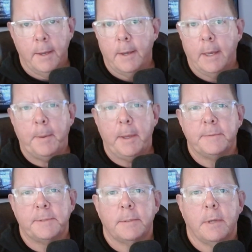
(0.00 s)
Hey
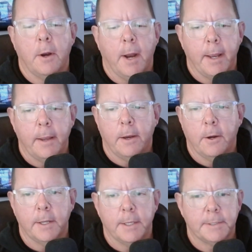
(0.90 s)
peeps, alright, here
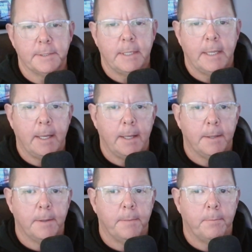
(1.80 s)
it is, the
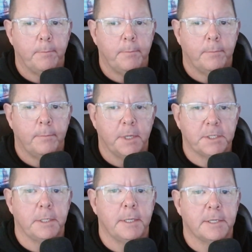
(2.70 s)

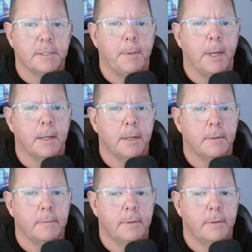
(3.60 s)
much anticipated